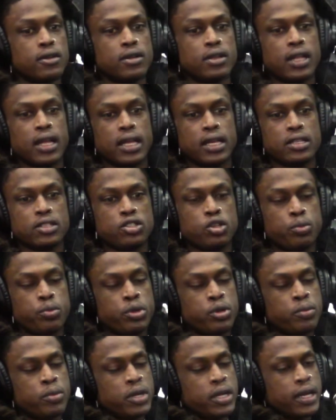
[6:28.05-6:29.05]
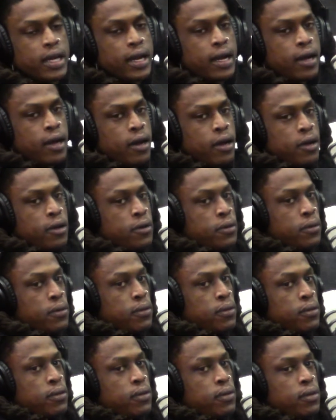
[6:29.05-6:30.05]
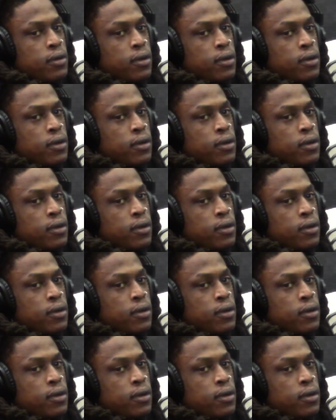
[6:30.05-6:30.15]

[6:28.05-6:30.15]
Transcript: Like Super the Bacow.